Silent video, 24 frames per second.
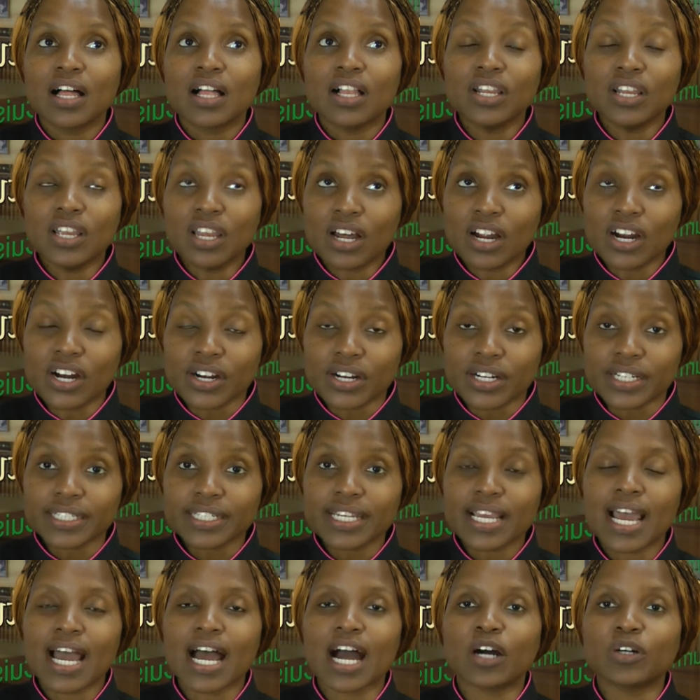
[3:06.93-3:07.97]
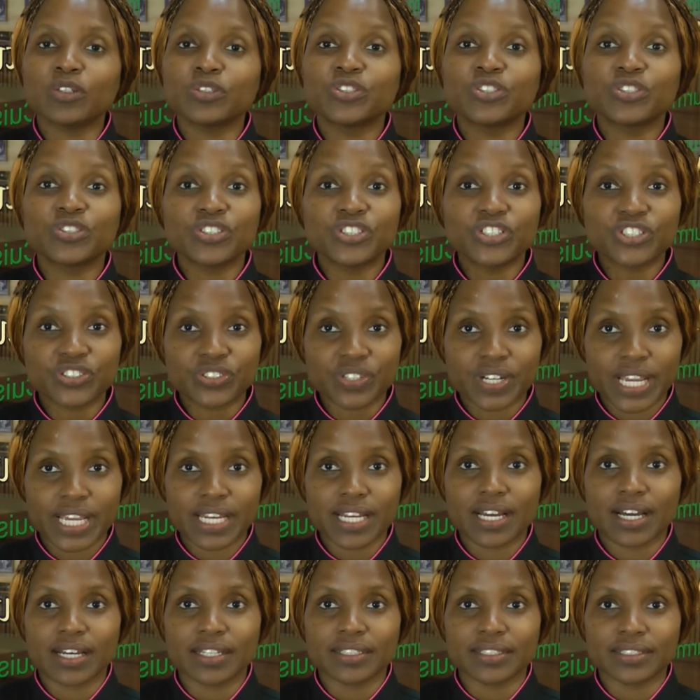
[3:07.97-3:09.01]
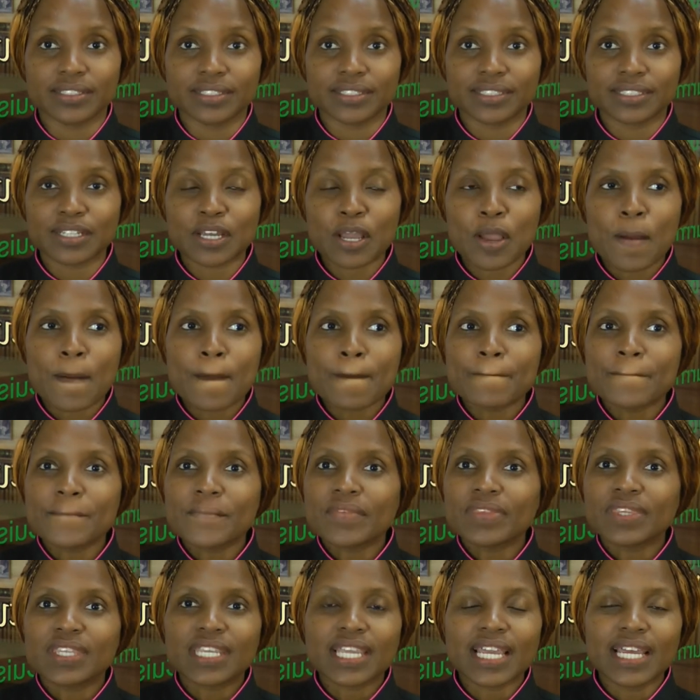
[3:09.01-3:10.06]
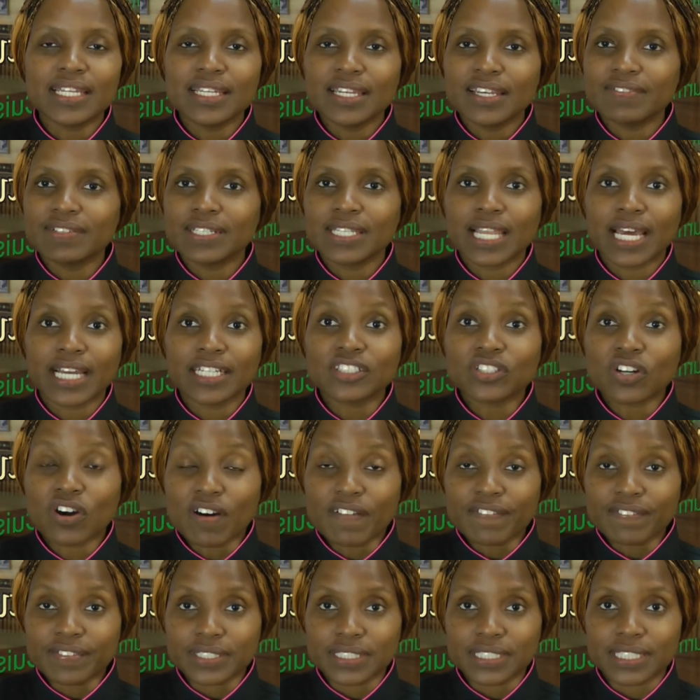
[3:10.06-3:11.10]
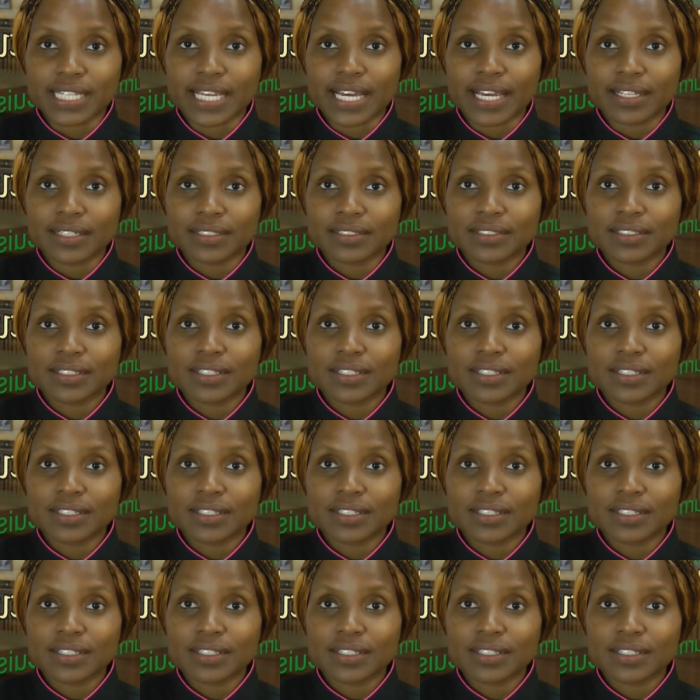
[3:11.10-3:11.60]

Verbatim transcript: learn how to train others and Living Light offers that.